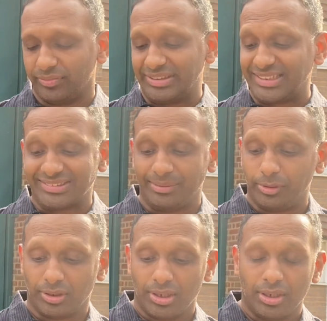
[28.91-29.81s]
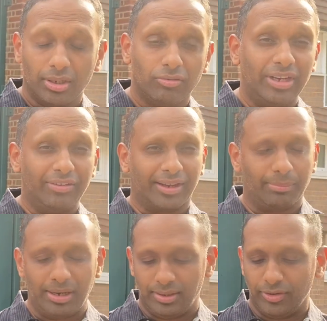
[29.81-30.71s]
Fantastic book, really
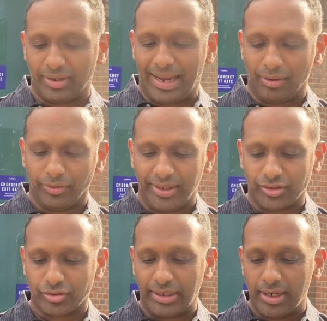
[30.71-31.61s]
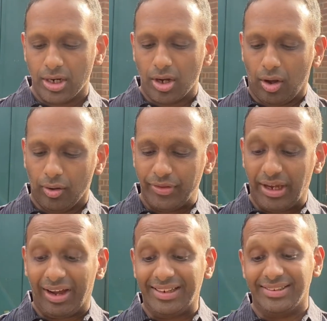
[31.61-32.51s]
recommend if you can, on the history of the
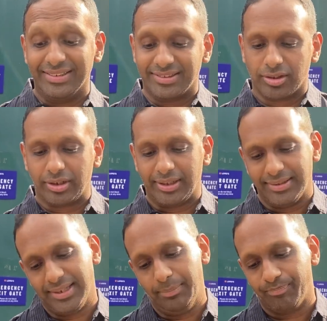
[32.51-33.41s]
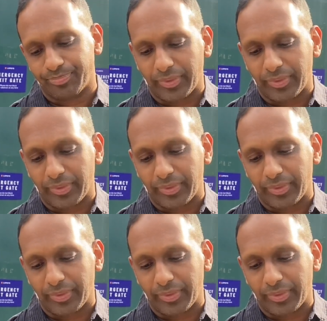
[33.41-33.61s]
Islanders cricket team.